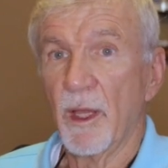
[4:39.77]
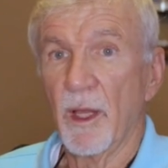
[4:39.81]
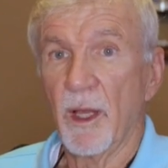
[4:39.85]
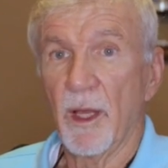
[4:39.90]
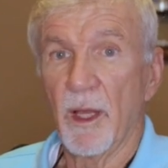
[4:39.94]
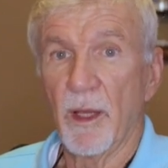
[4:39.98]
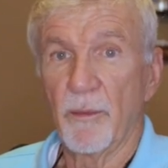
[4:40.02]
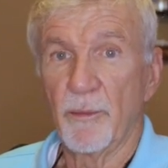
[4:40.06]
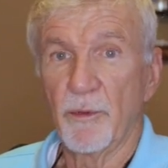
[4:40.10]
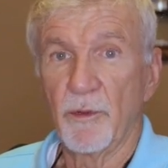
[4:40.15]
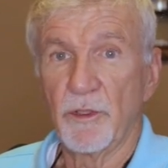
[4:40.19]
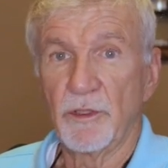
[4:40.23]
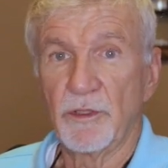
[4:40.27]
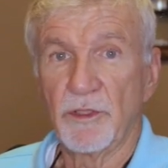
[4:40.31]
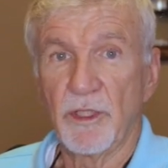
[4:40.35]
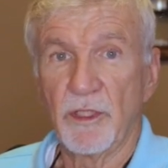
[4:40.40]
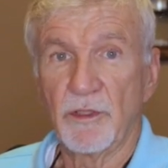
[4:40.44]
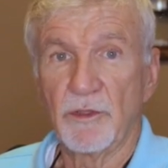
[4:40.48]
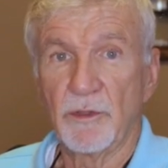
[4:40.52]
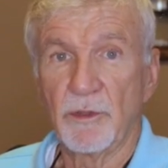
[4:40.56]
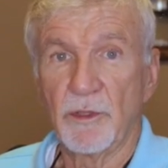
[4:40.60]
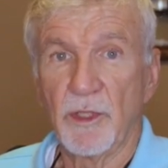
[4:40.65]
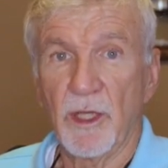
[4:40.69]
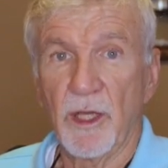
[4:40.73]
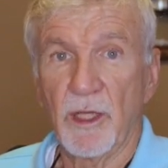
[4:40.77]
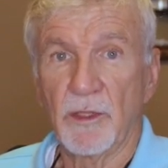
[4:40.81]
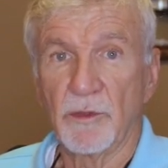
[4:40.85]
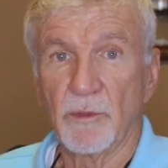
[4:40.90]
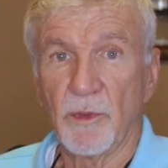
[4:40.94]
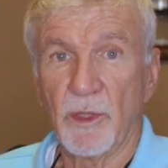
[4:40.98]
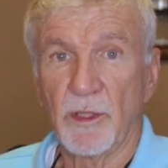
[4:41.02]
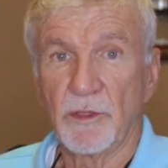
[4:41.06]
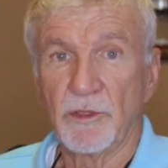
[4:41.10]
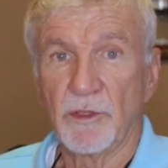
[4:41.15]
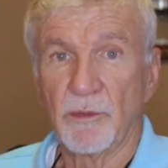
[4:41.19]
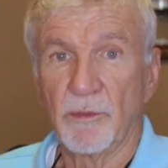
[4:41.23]
I appreciate you guys
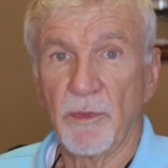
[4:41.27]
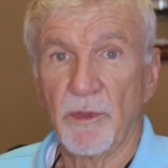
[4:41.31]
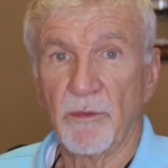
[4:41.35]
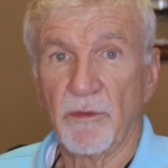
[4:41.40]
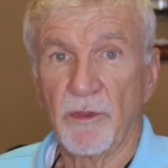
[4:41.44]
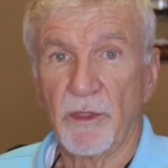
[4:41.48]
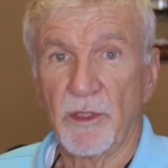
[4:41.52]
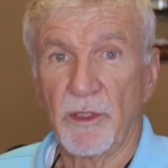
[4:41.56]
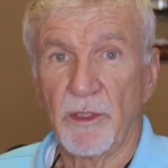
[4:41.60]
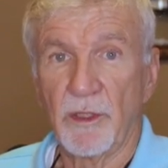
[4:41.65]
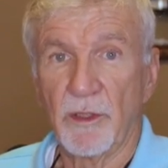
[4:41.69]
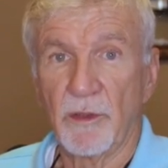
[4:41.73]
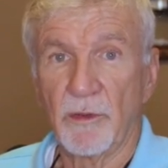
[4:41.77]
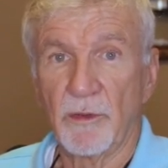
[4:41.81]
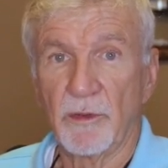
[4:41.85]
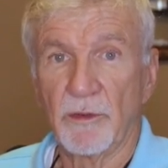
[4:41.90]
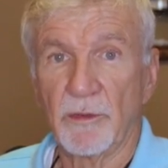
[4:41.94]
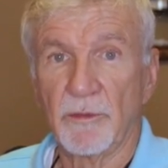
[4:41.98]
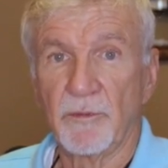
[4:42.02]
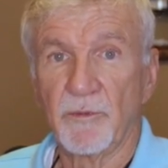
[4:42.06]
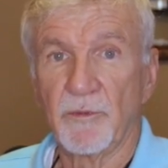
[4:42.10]
watching my video.